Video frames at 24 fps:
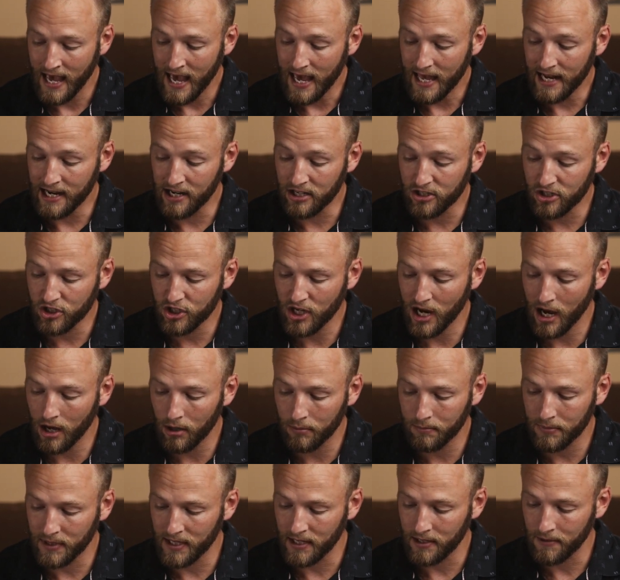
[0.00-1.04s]
and it shall
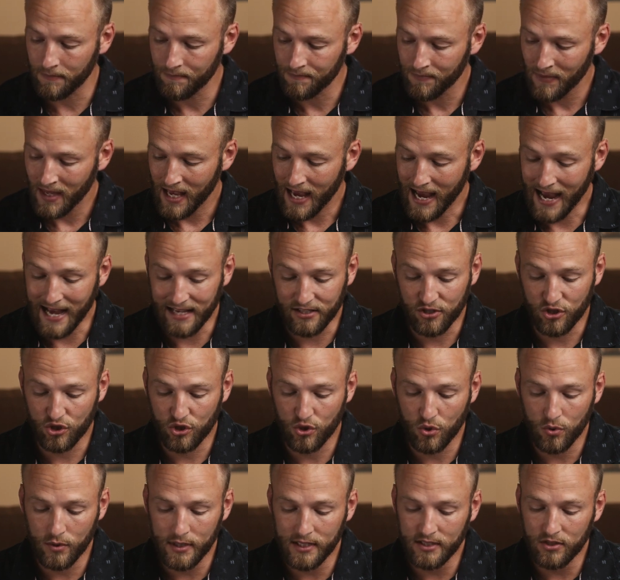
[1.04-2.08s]
be as
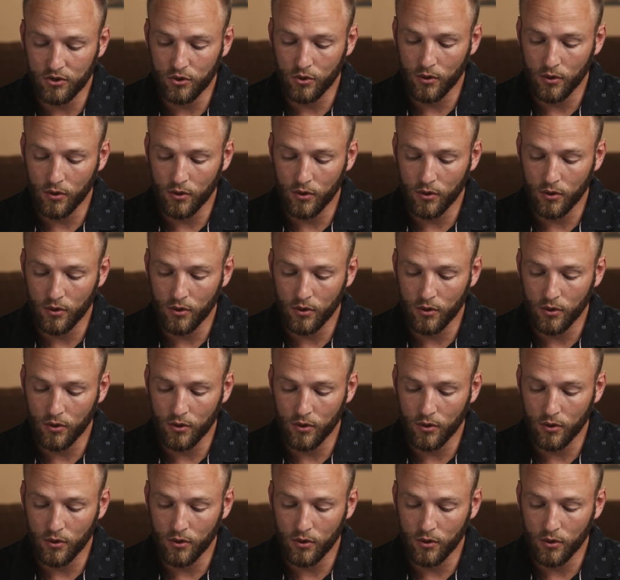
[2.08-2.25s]
soon as